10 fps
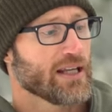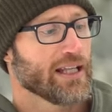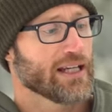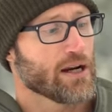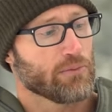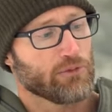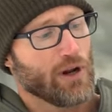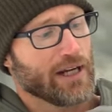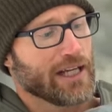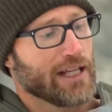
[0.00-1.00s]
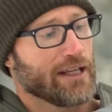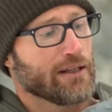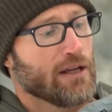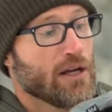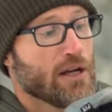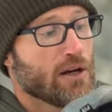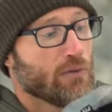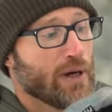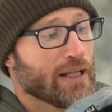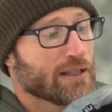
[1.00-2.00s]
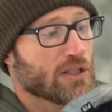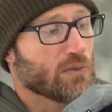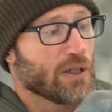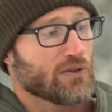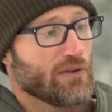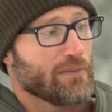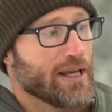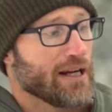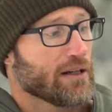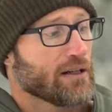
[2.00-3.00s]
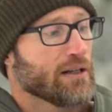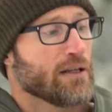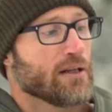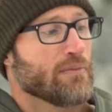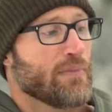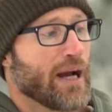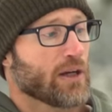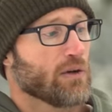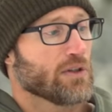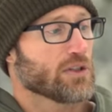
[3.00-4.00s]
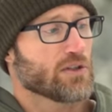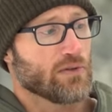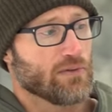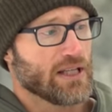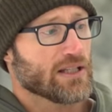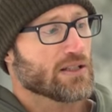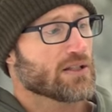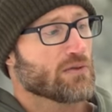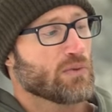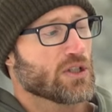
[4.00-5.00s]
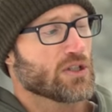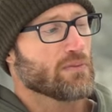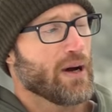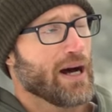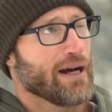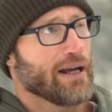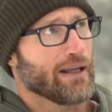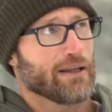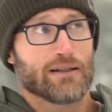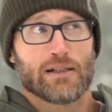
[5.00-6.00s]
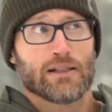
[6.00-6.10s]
Ended up running it, ran the switch from there back over to this, which is by,